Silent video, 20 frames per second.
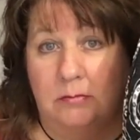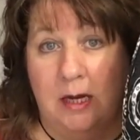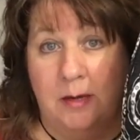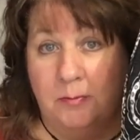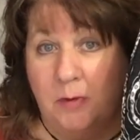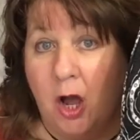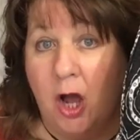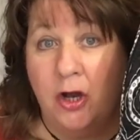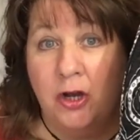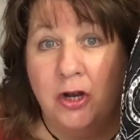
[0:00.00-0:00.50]

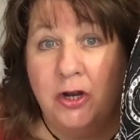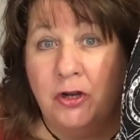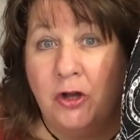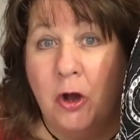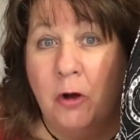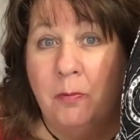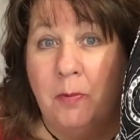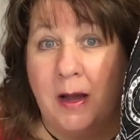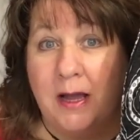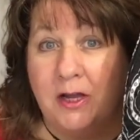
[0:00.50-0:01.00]
am not going to
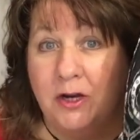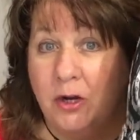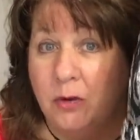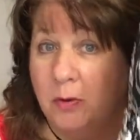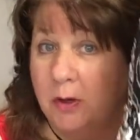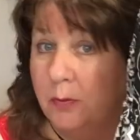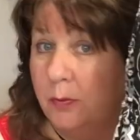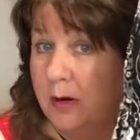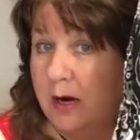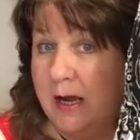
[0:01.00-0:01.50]
go buy a new
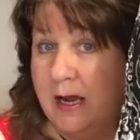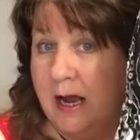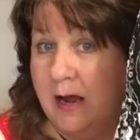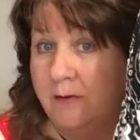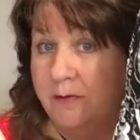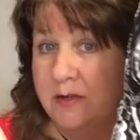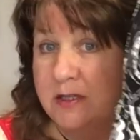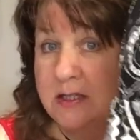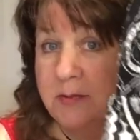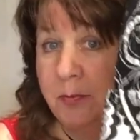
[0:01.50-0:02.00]
one when I
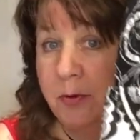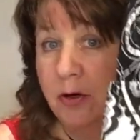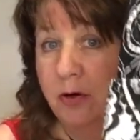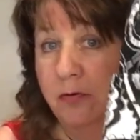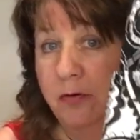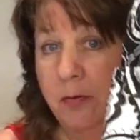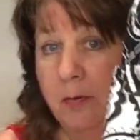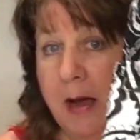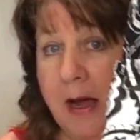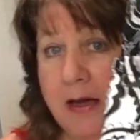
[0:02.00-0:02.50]
have this
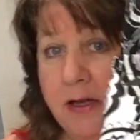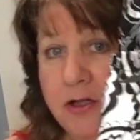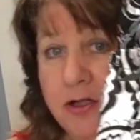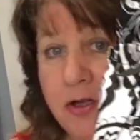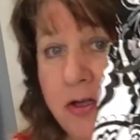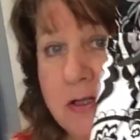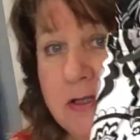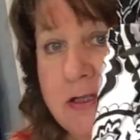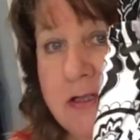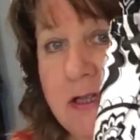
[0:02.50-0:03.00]
beautiful bag. As
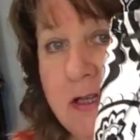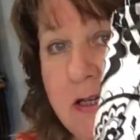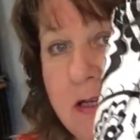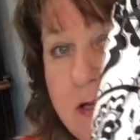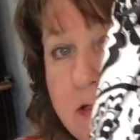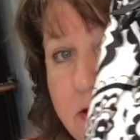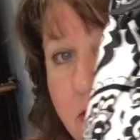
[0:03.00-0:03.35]
you can see, it